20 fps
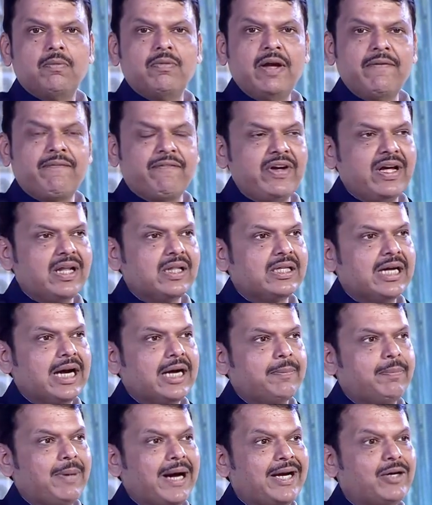we feel
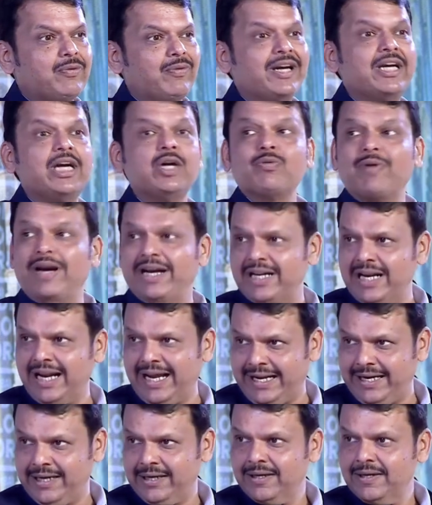that by
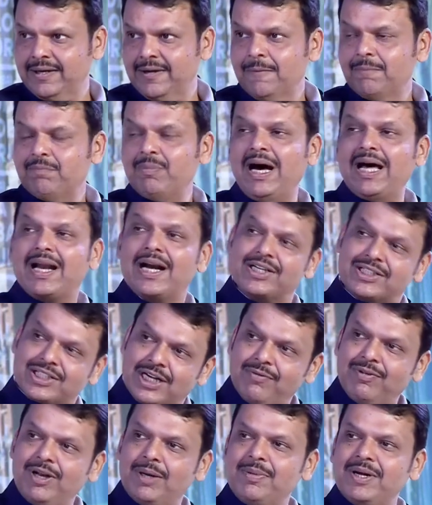2029,
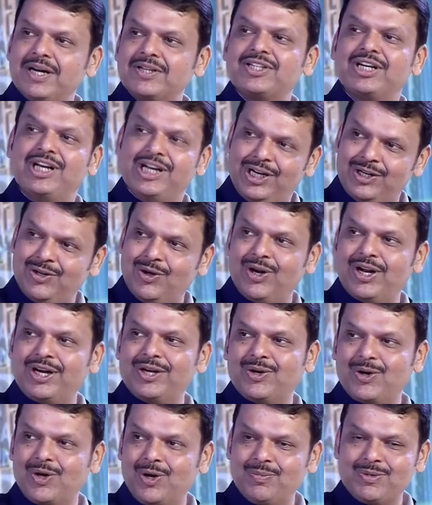Maharashtra will be a
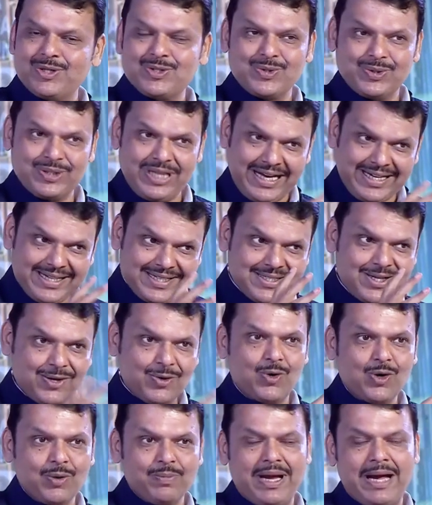trillion-dollar economy. So that is
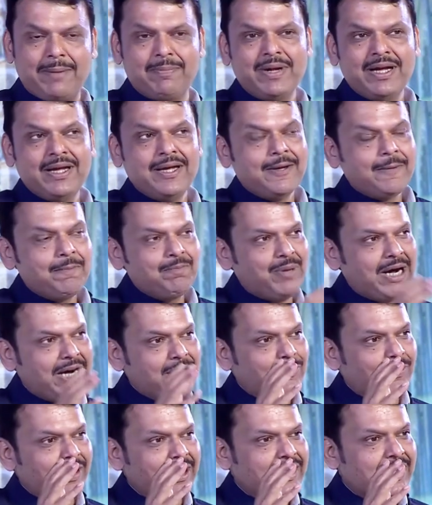the roadmap.
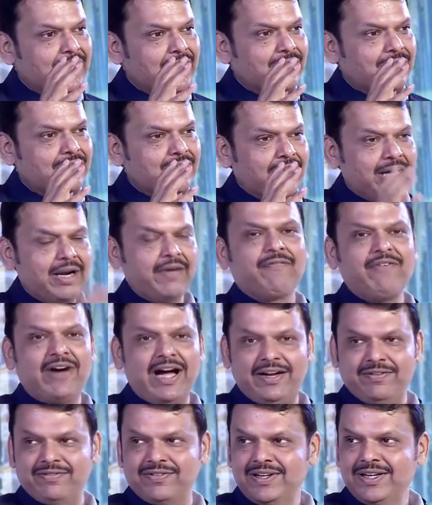By
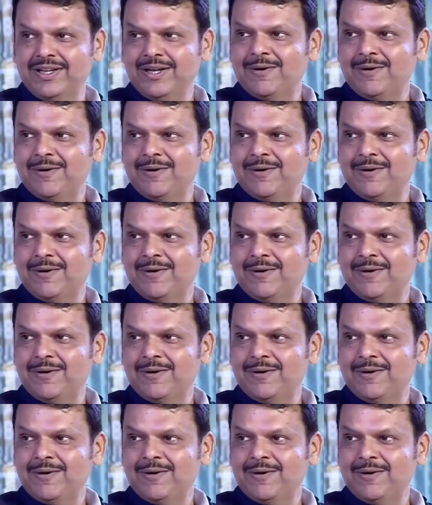2035,